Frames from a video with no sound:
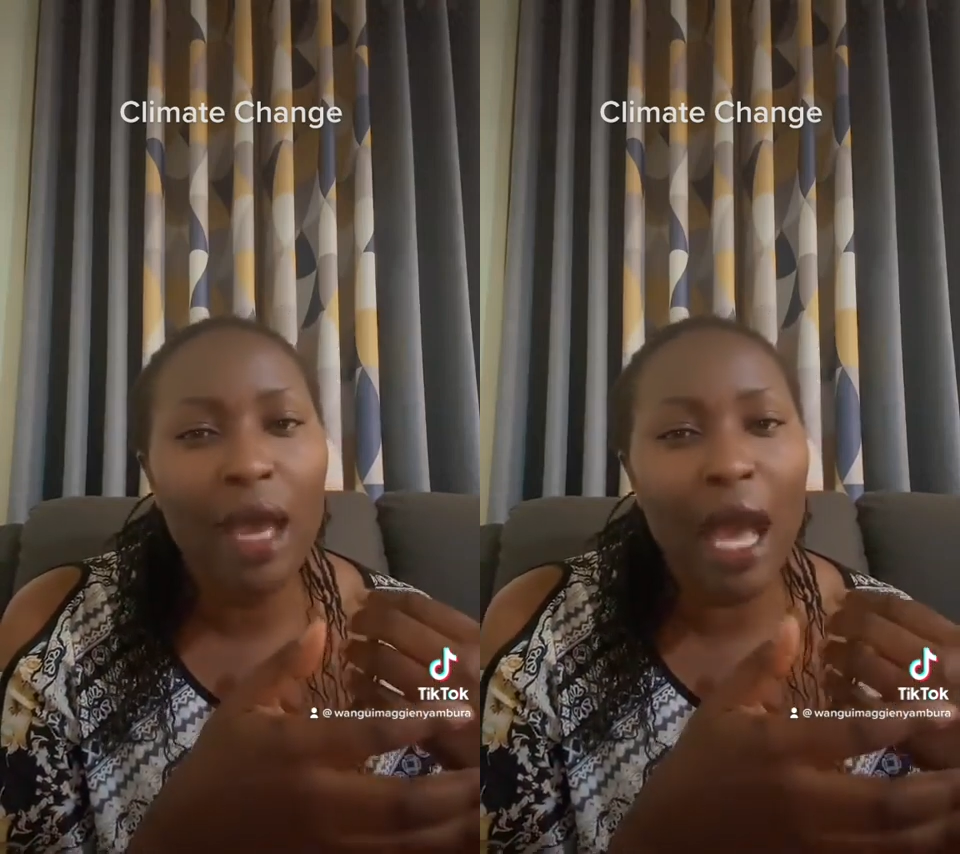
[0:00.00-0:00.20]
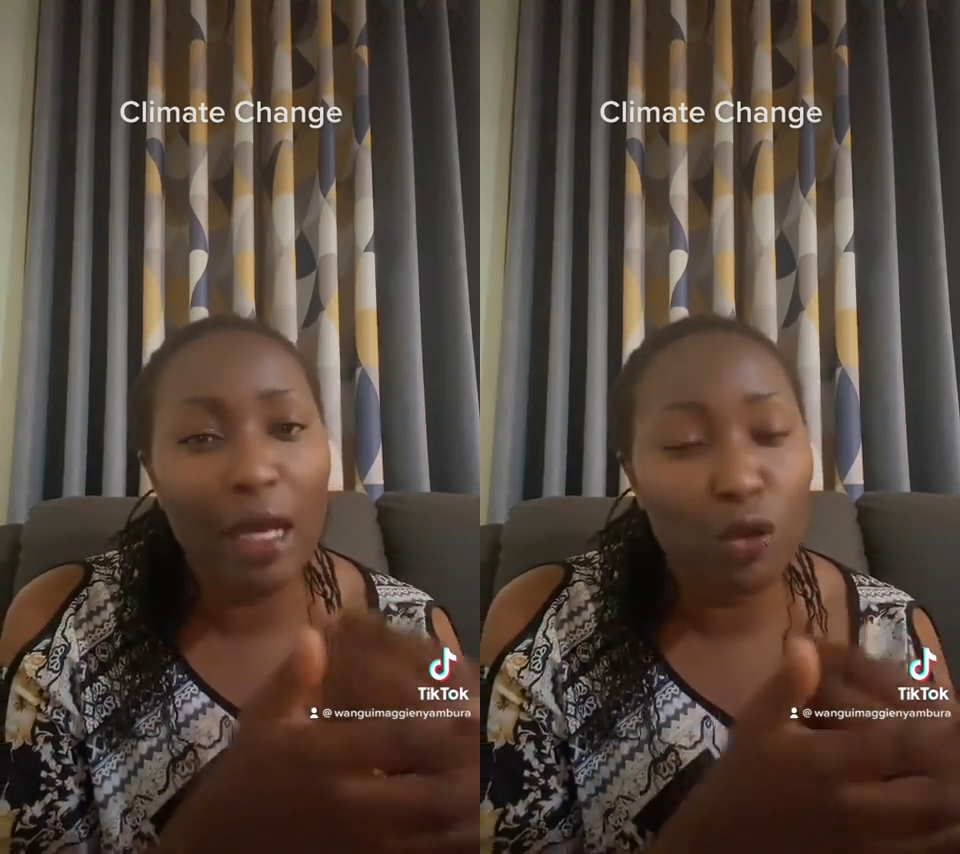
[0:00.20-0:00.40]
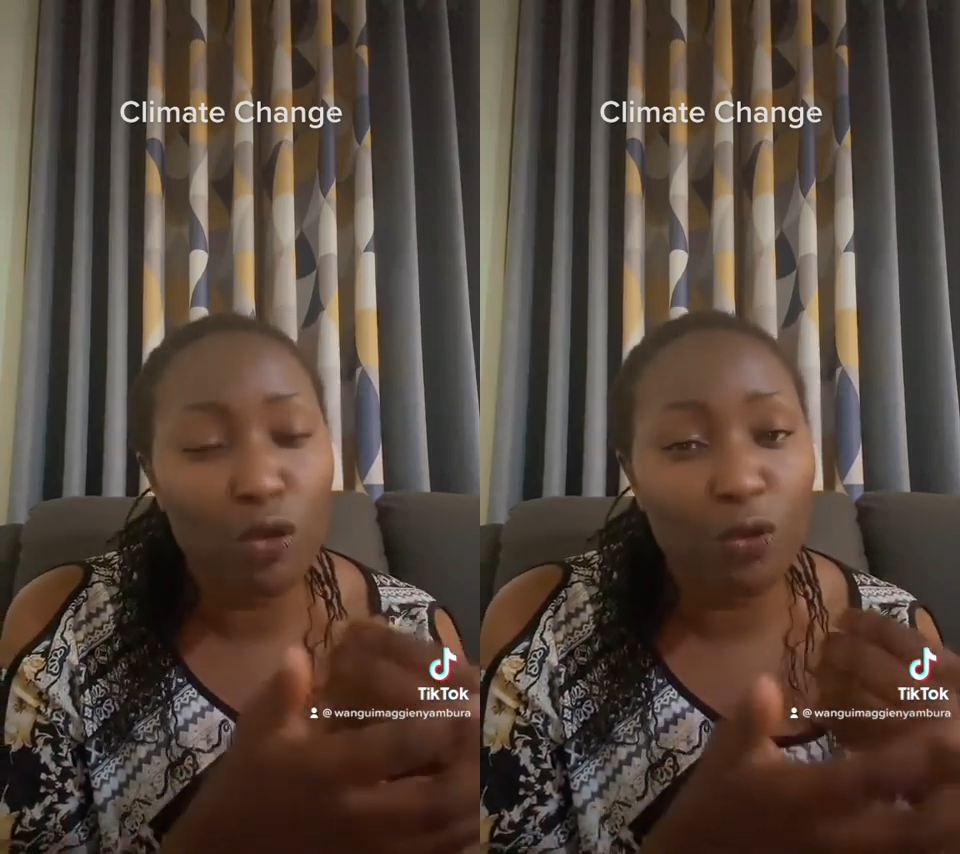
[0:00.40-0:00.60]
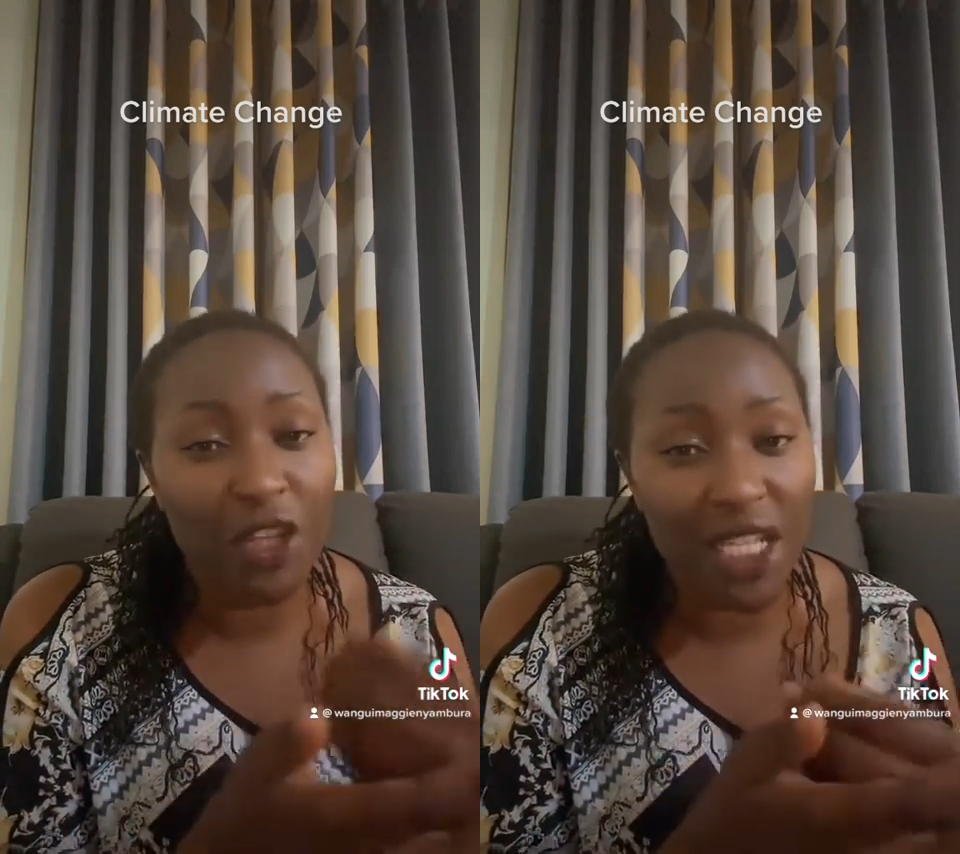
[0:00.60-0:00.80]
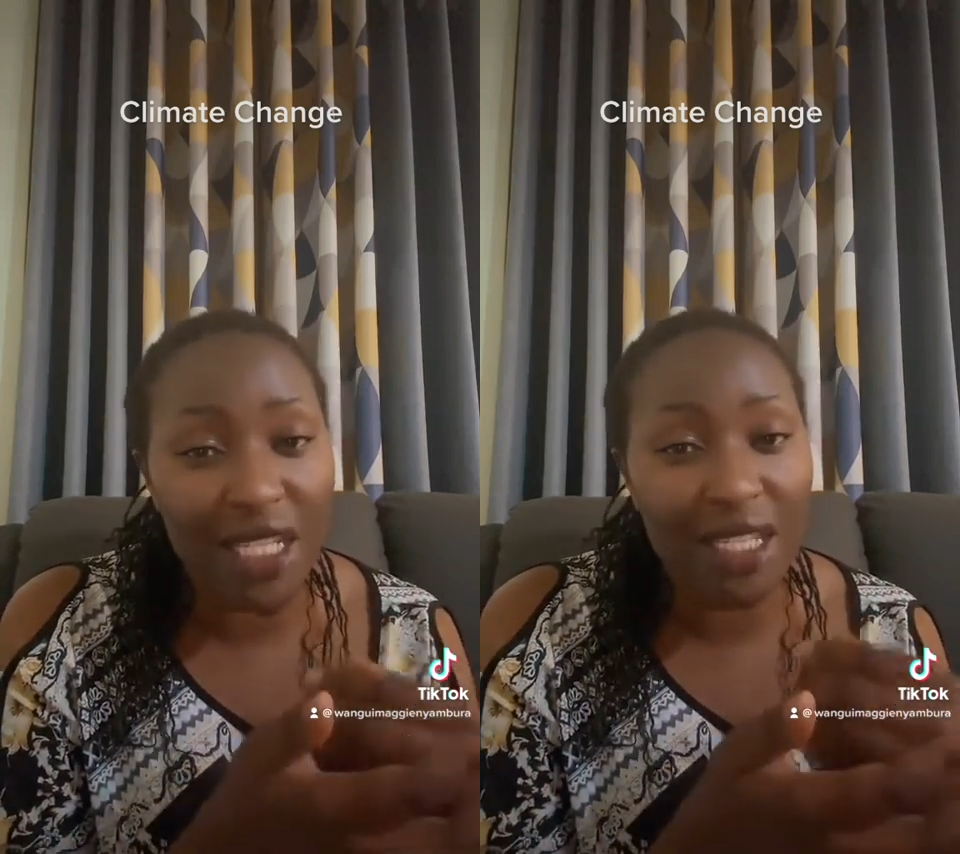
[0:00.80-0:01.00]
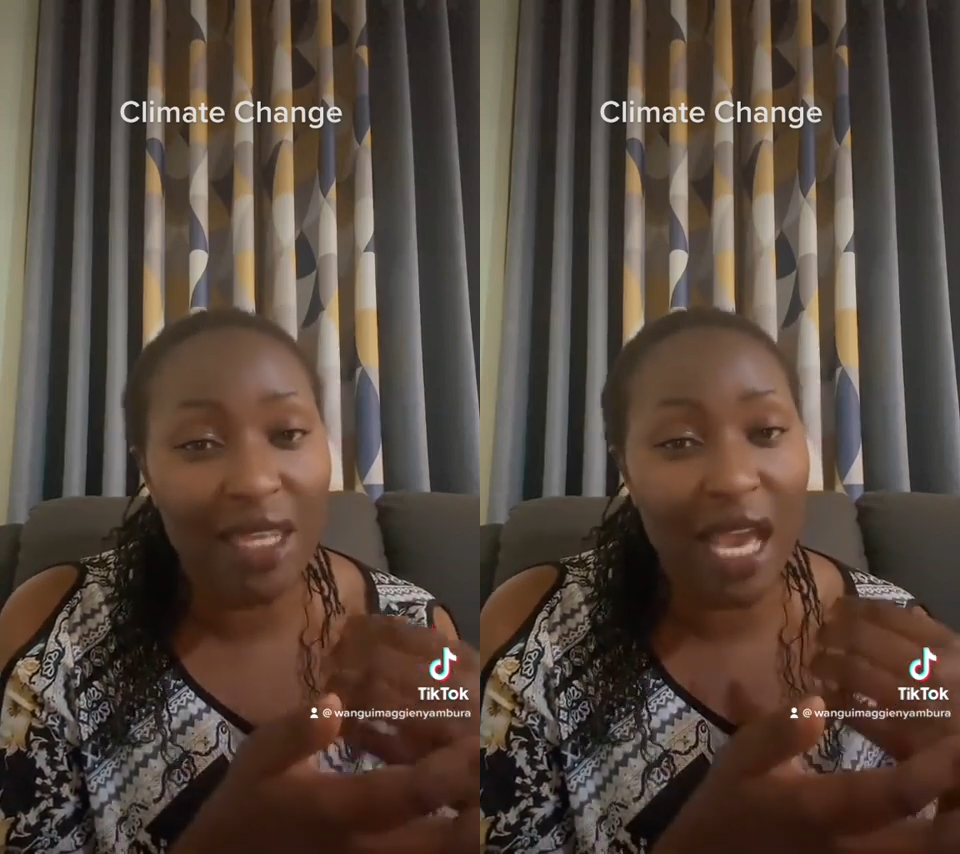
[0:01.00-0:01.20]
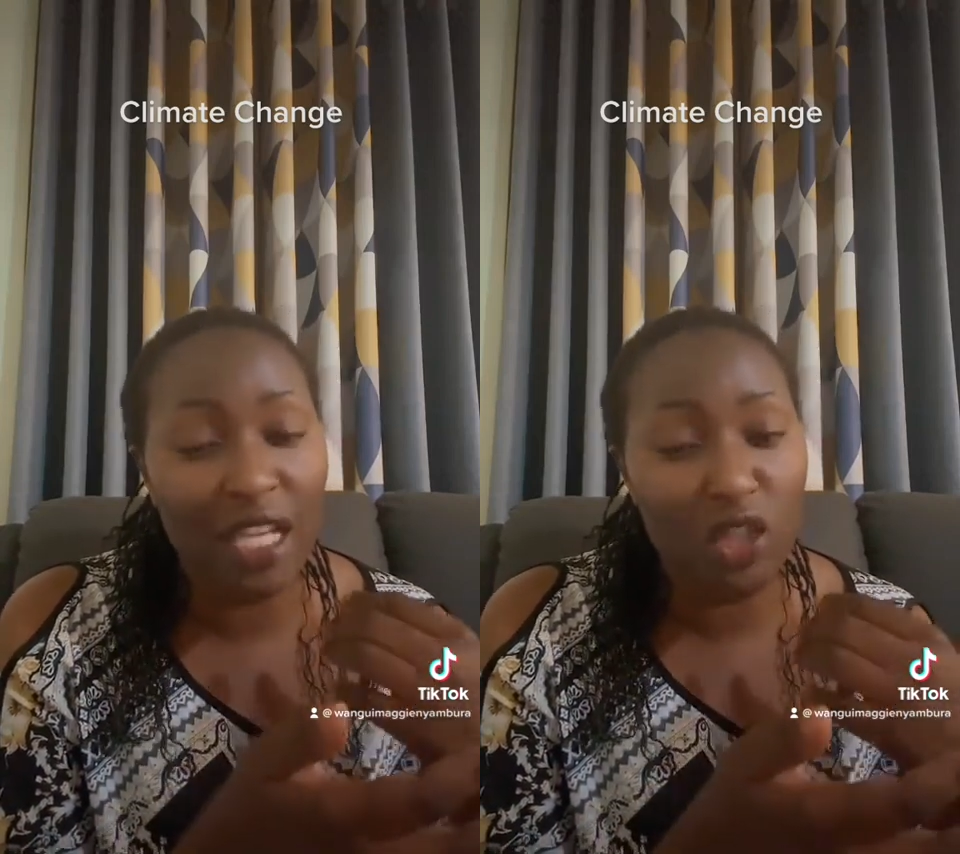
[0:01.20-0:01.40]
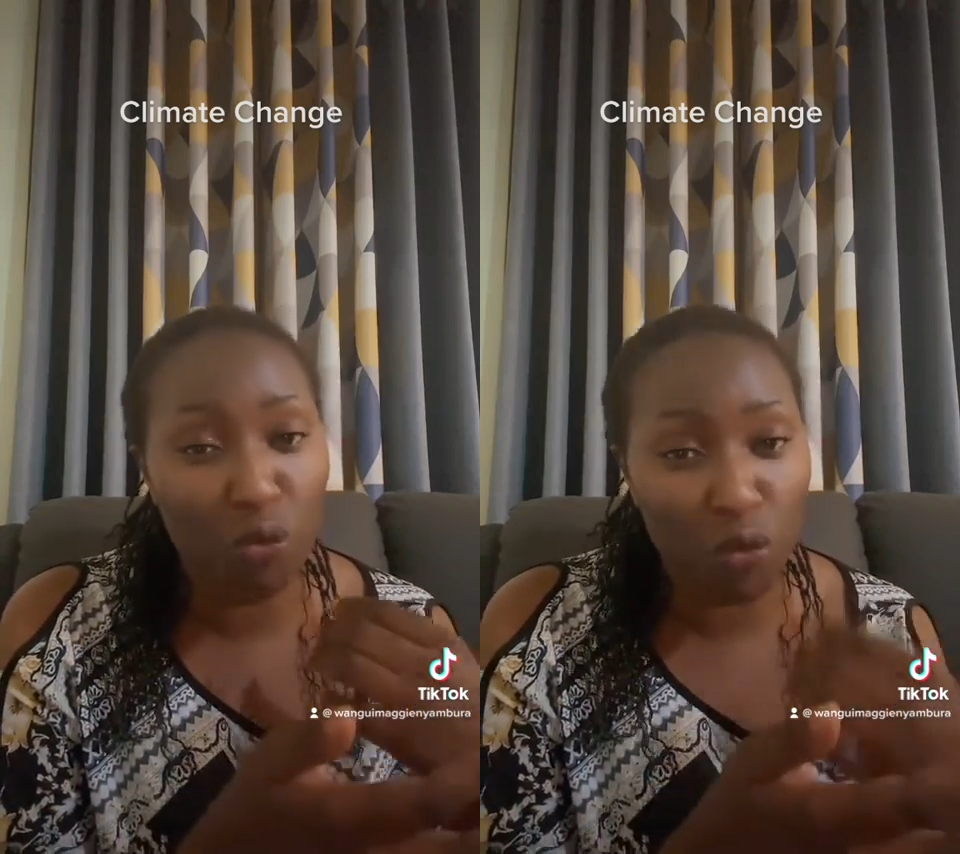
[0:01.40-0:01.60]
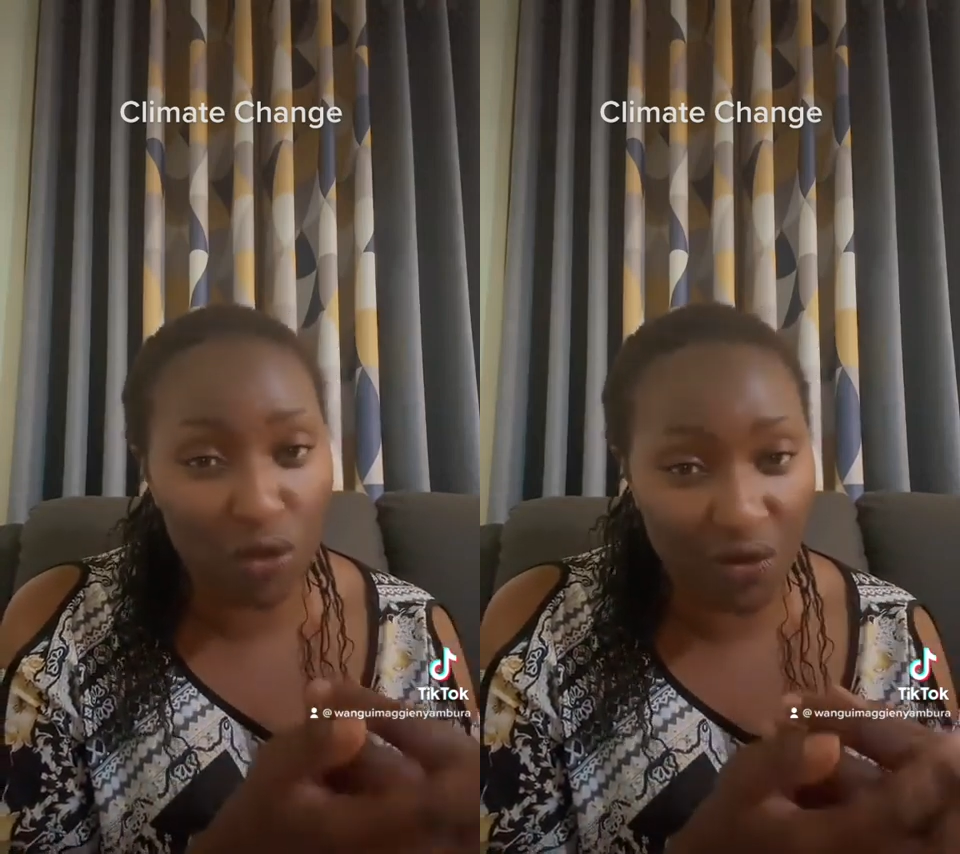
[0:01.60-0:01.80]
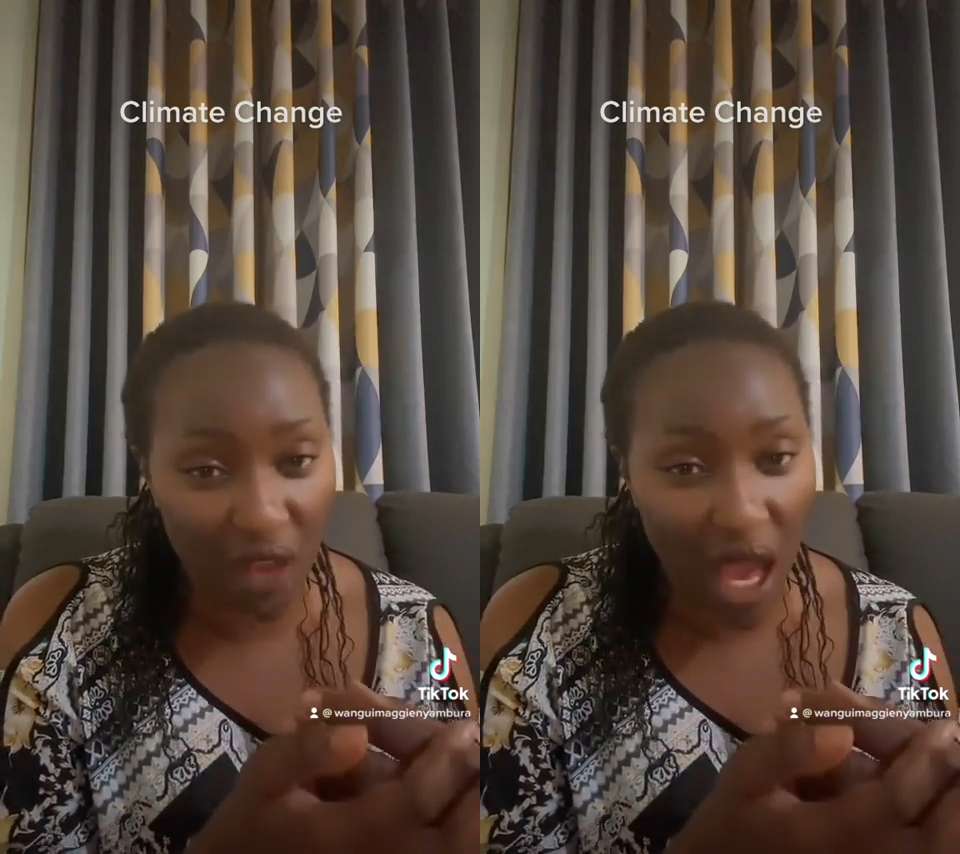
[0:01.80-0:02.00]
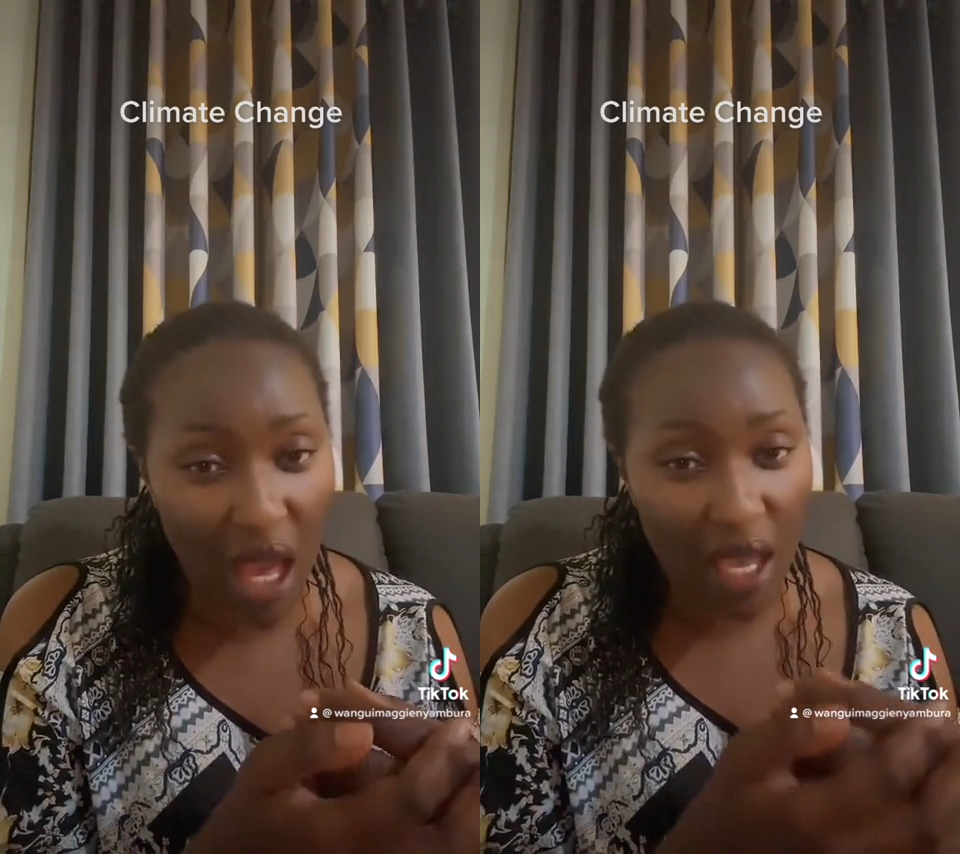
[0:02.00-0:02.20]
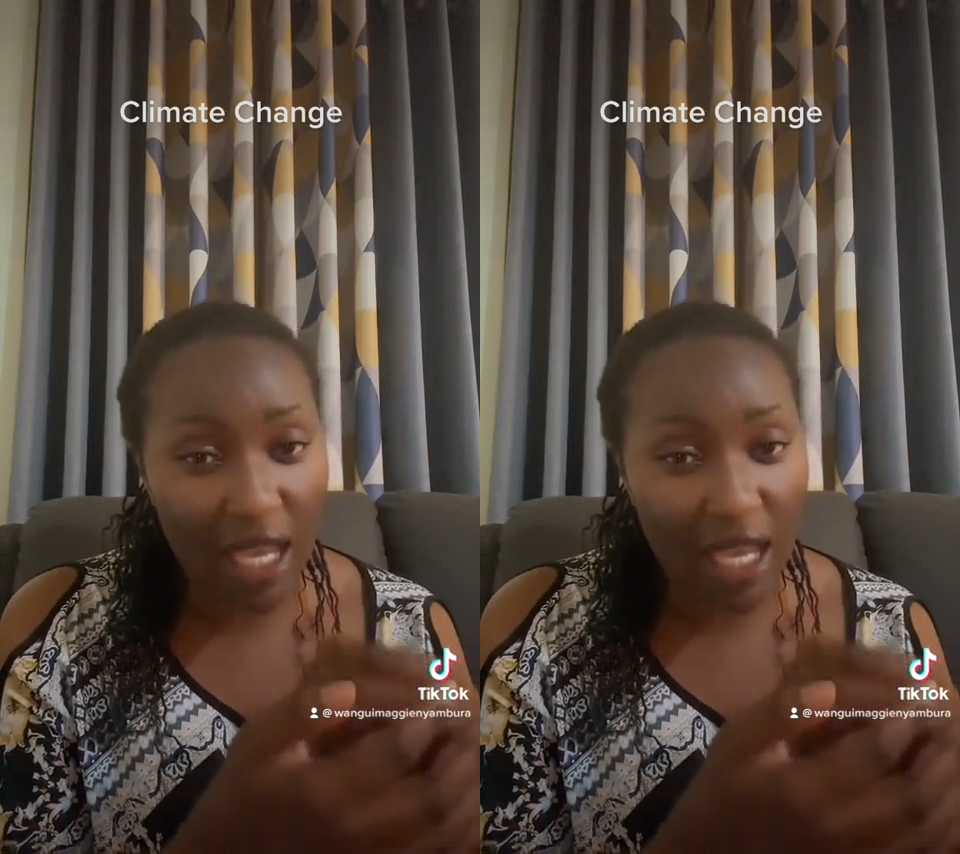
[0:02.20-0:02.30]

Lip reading: a lot of heat in the atmosphere